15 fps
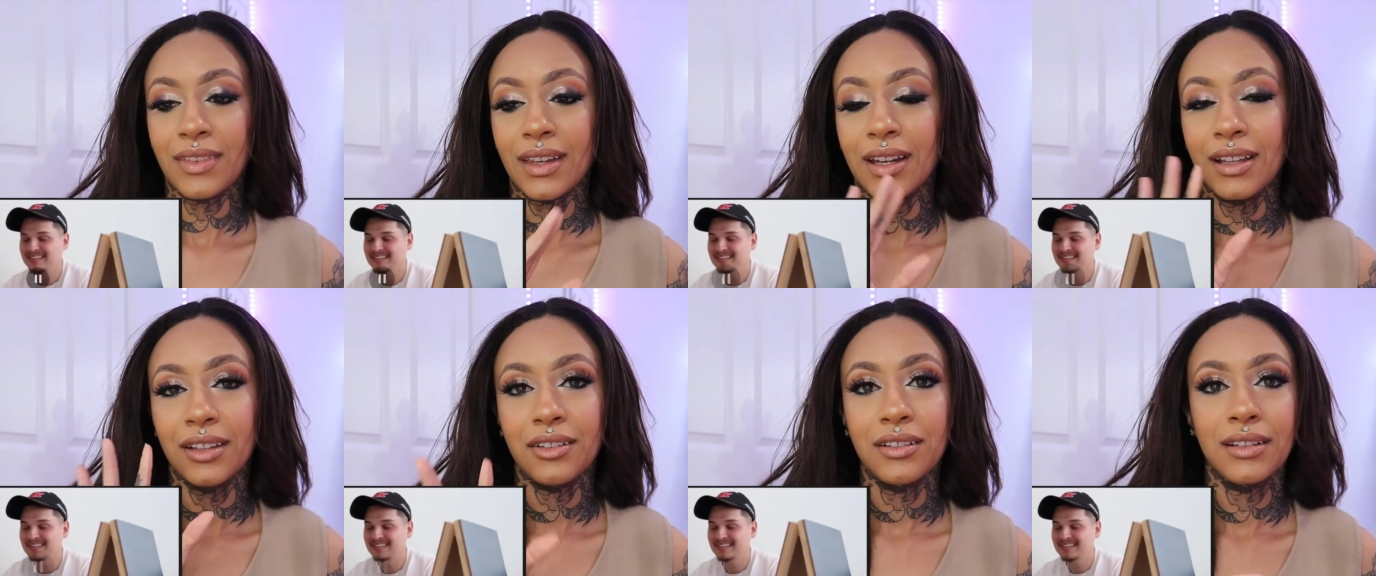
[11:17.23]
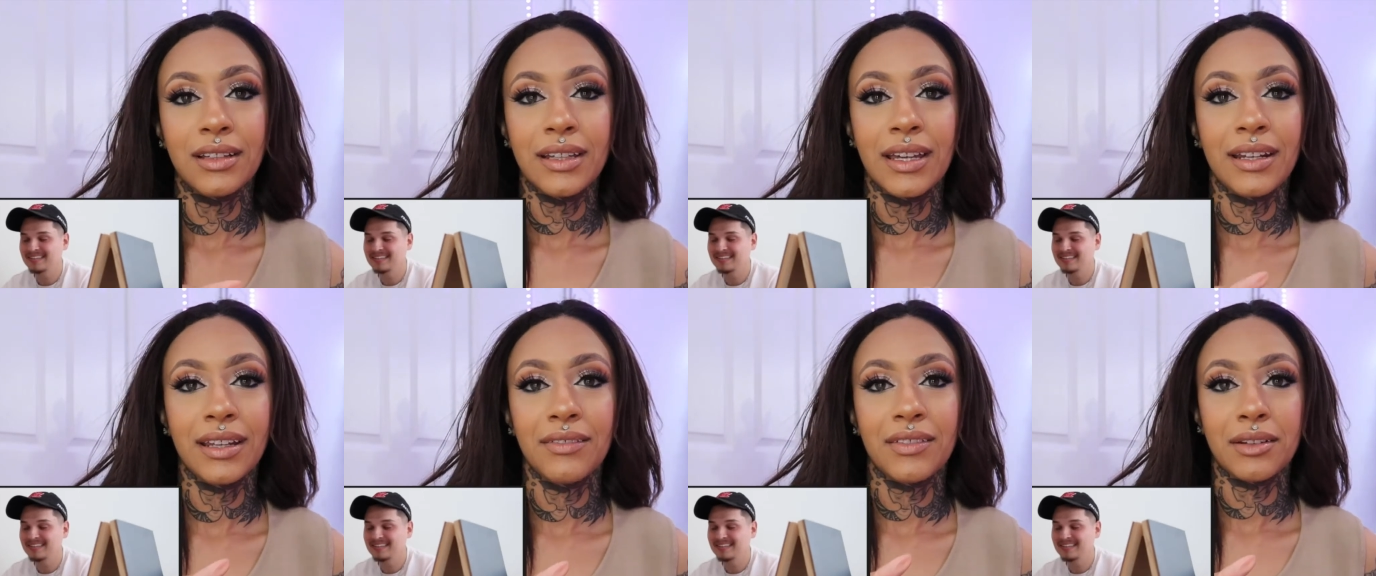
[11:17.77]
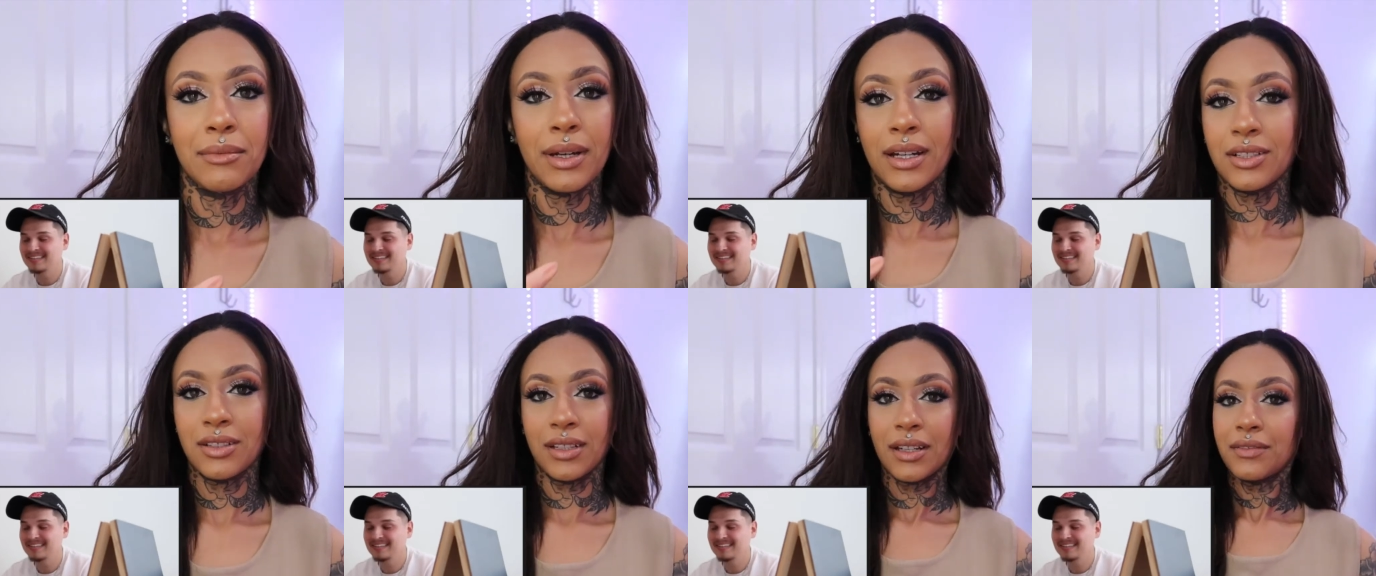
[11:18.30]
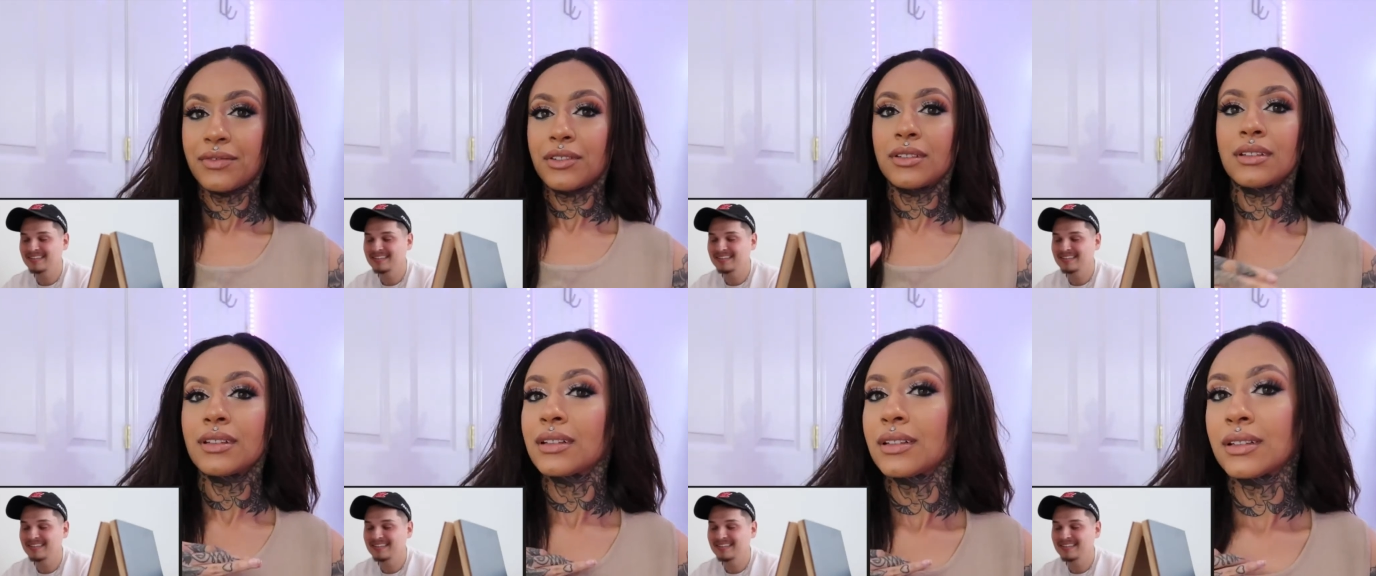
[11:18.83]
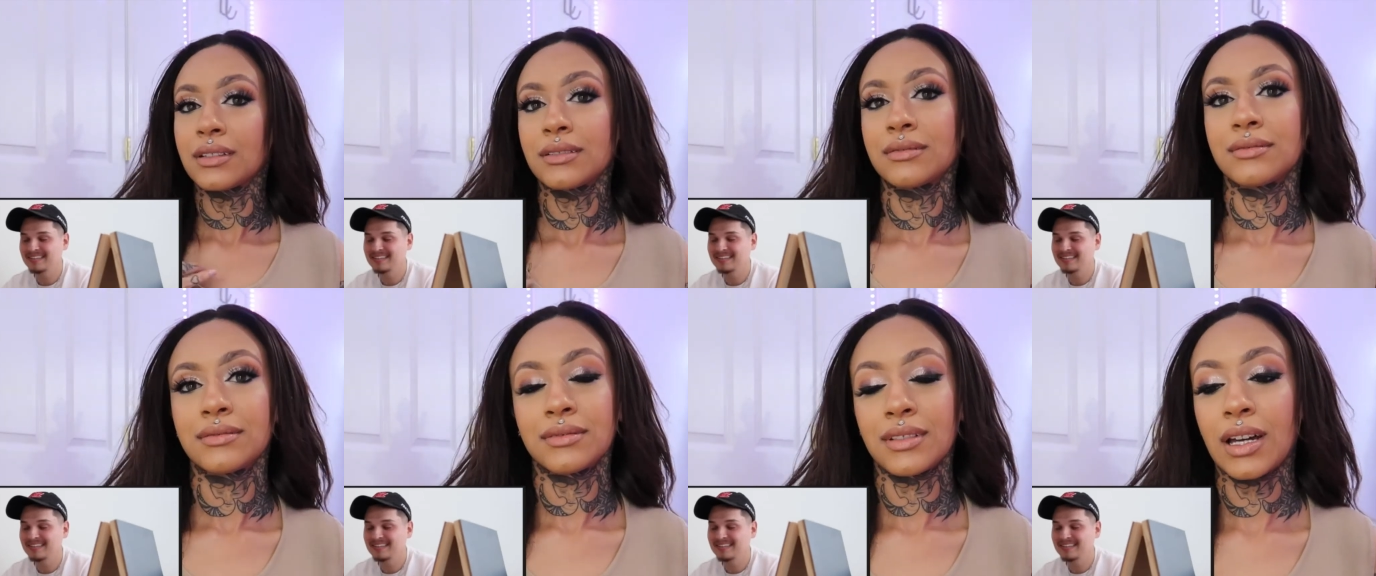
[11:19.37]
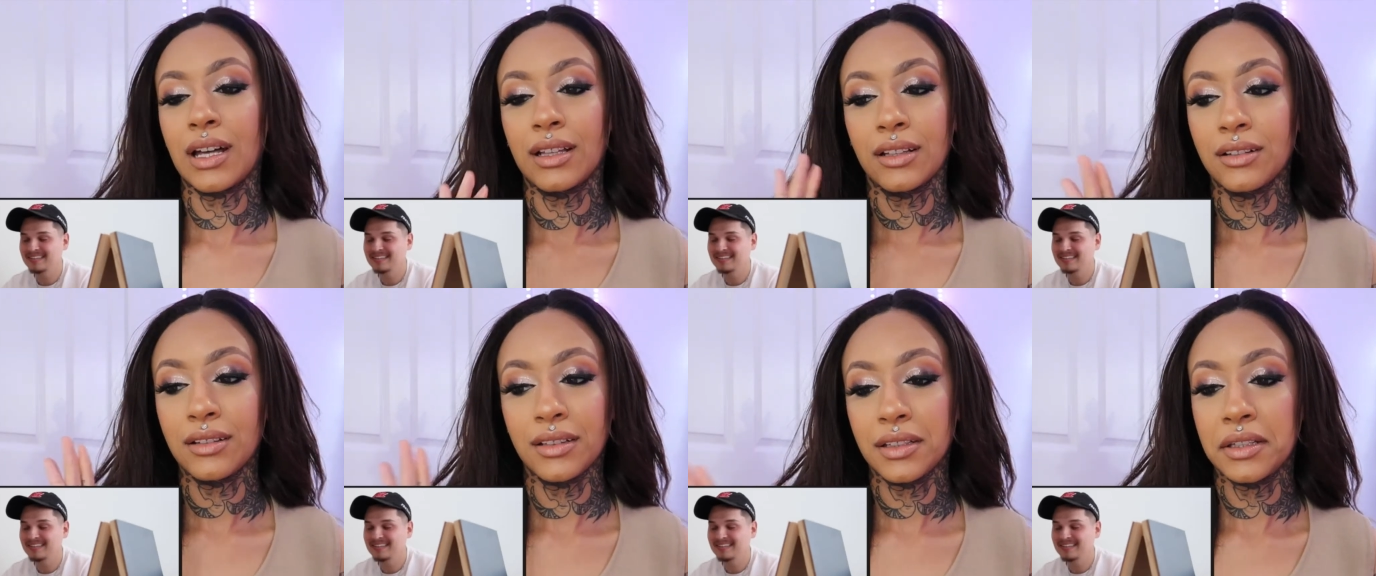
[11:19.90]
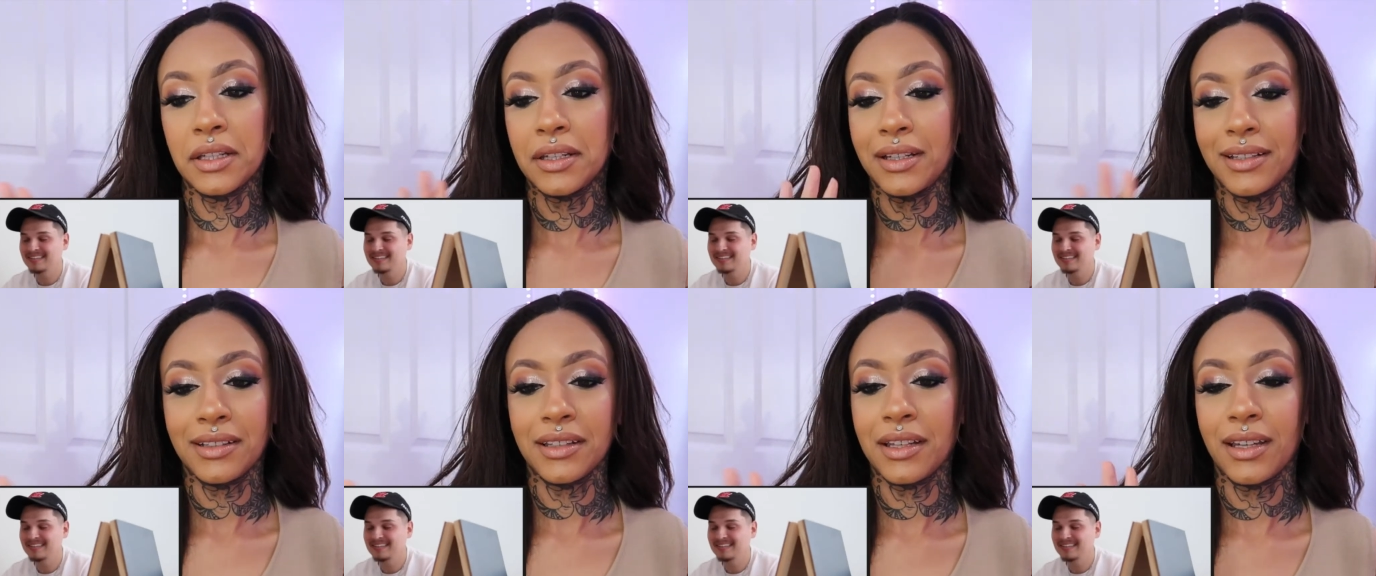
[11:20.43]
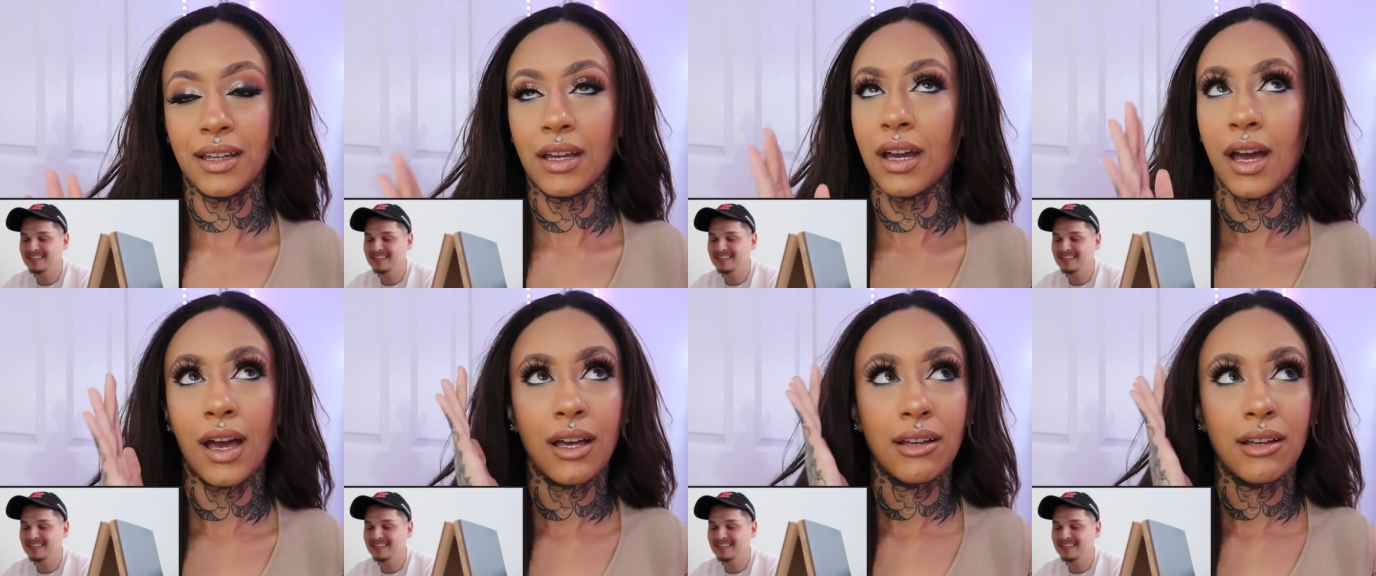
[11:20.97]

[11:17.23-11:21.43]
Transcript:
Speaker 1: I literally can't even imagine that feeling. I literally can't. Like.